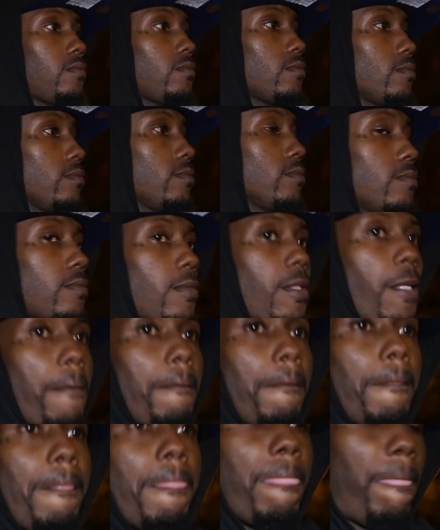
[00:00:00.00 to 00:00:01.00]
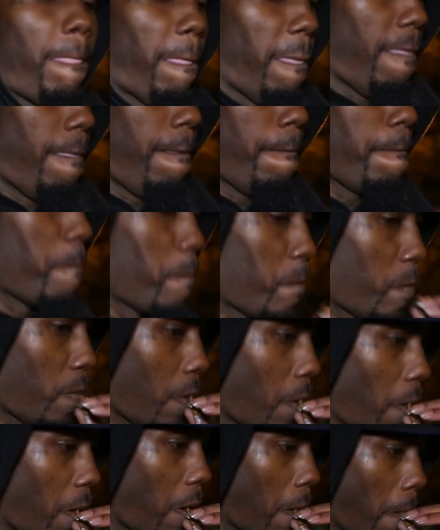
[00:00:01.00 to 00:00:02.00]
So, I mean, I, I, how you feel?
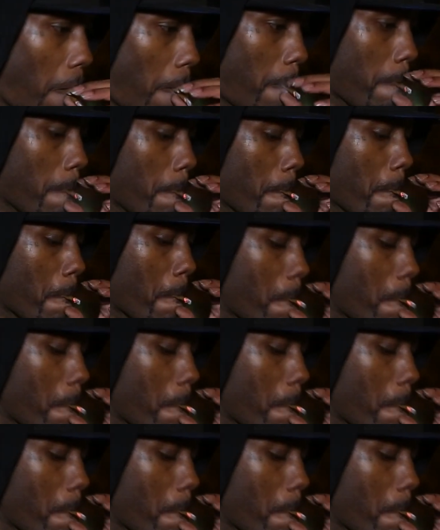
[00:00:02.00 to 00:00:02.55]
You, you, you feel